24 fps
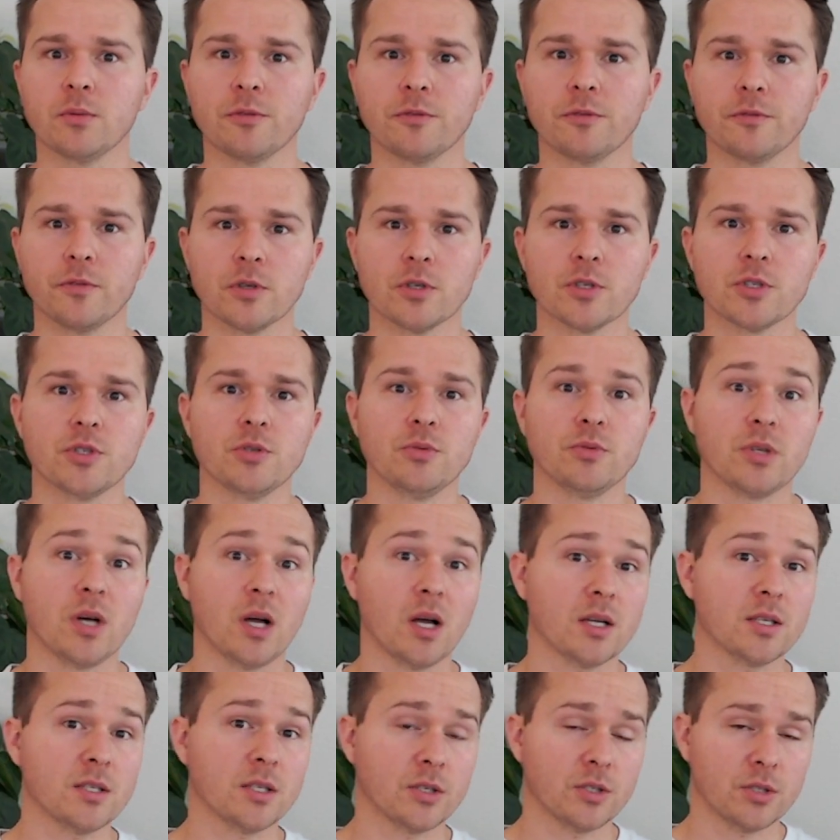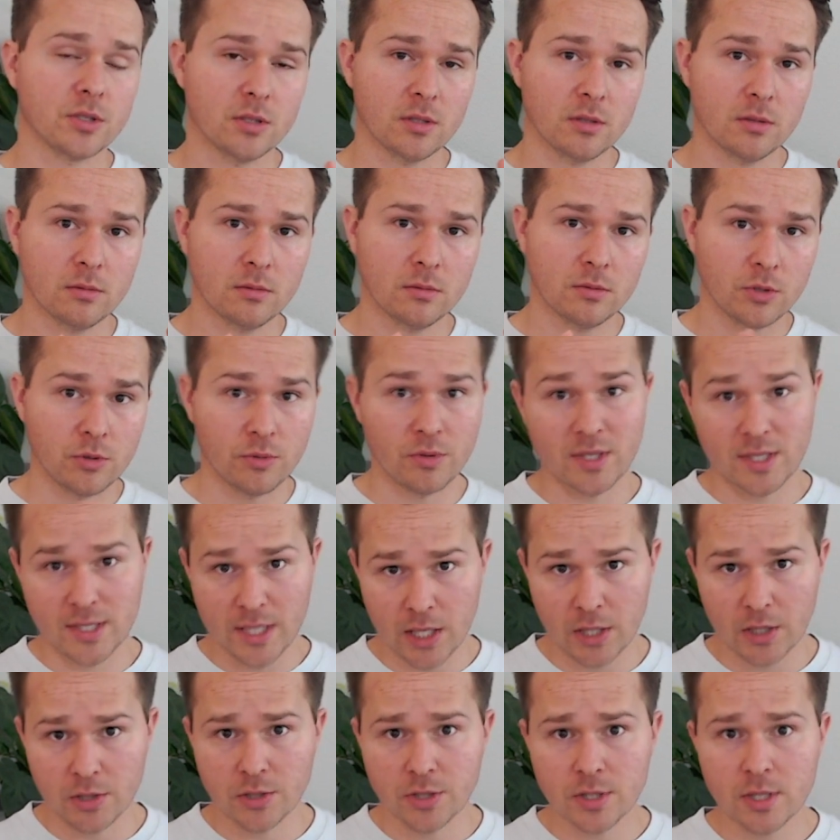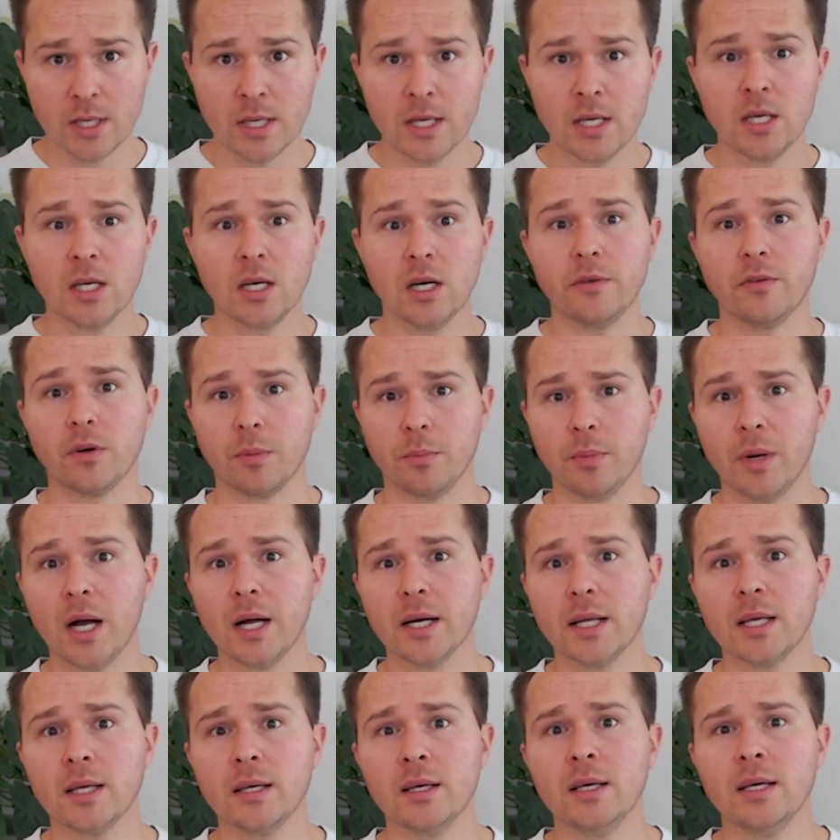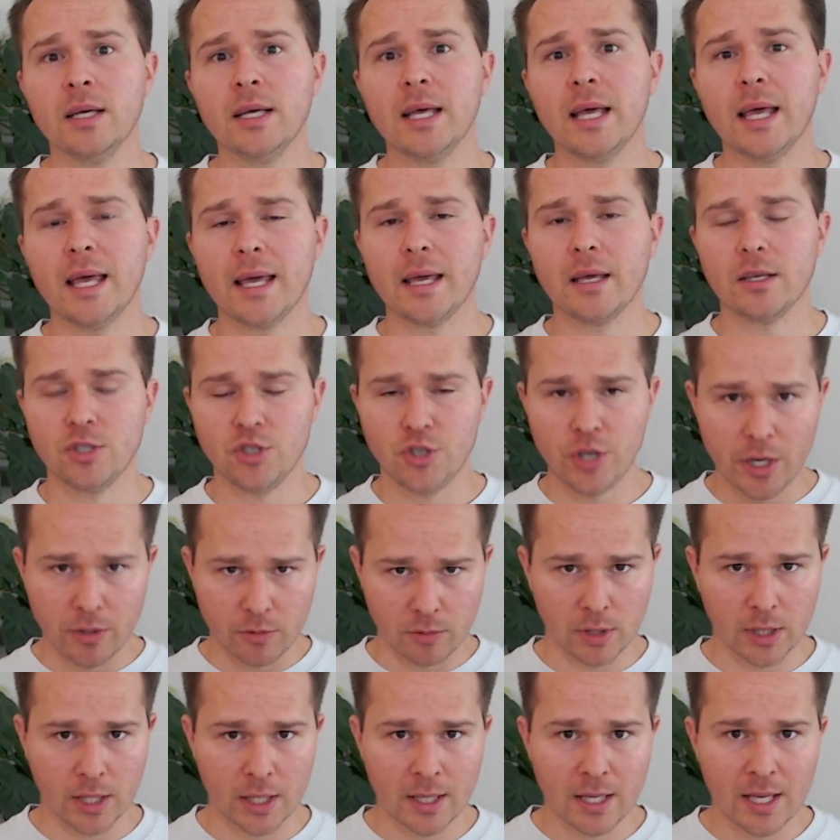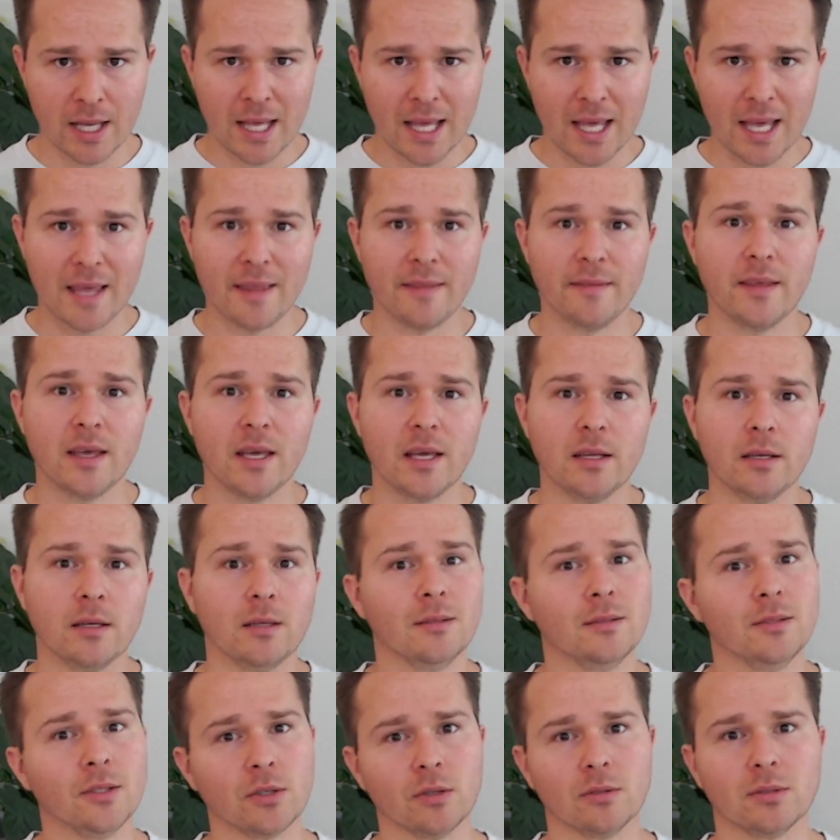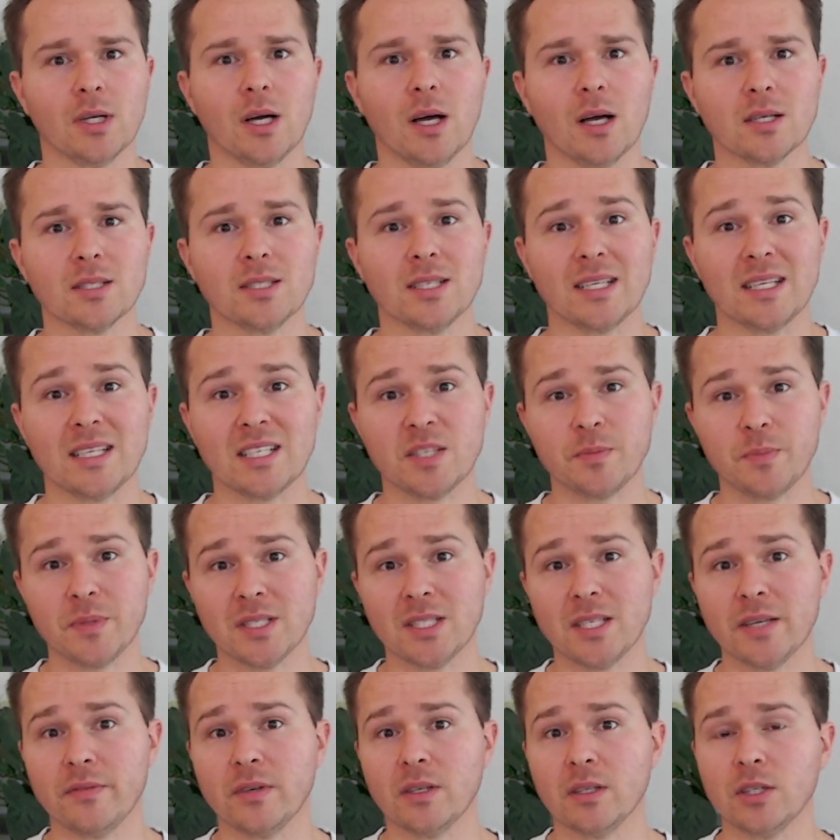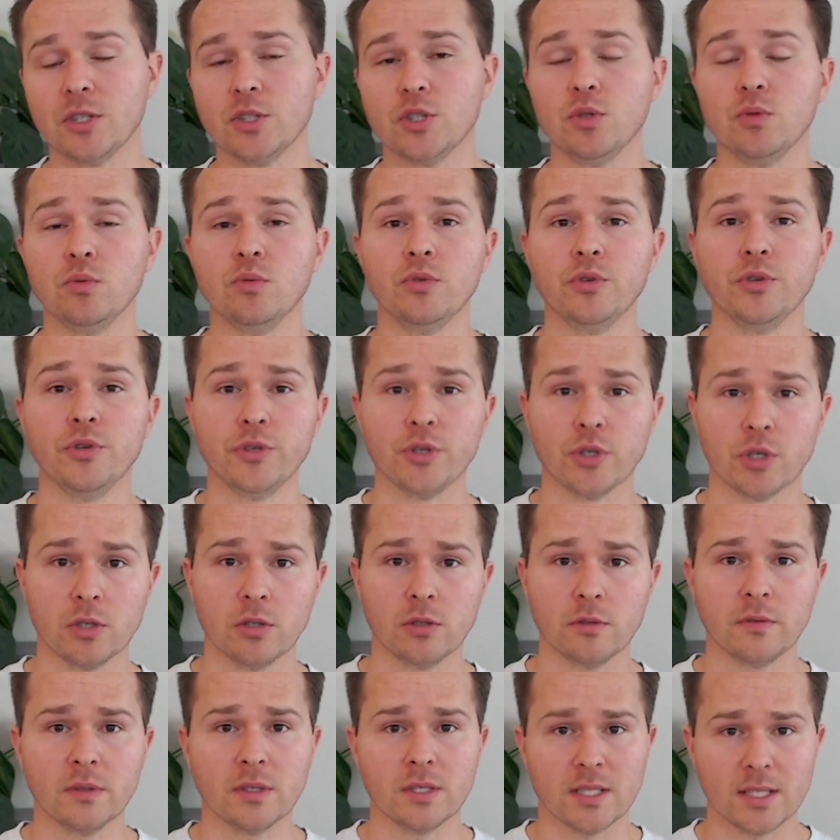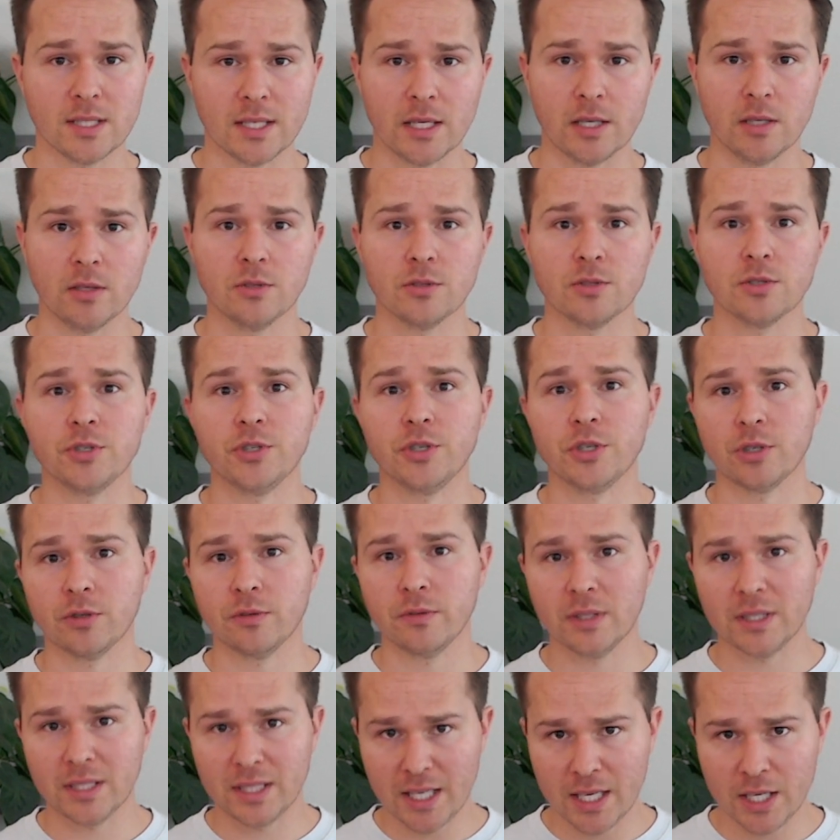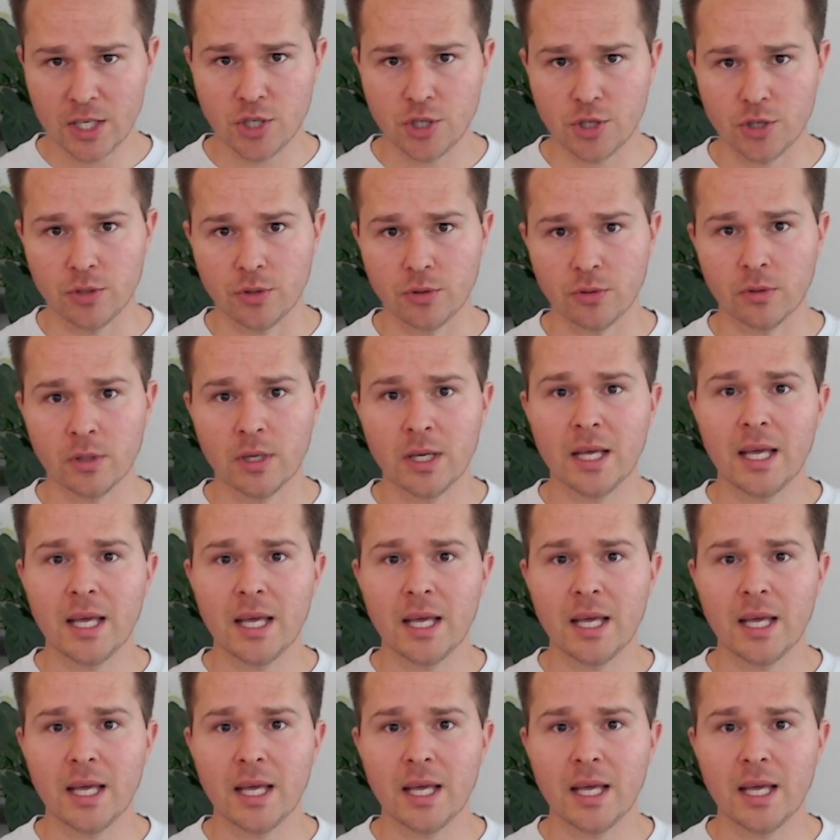refers to toxic to the cells of our body generally, and then neurotoxic is specifically to nerve cells, nerve tissue.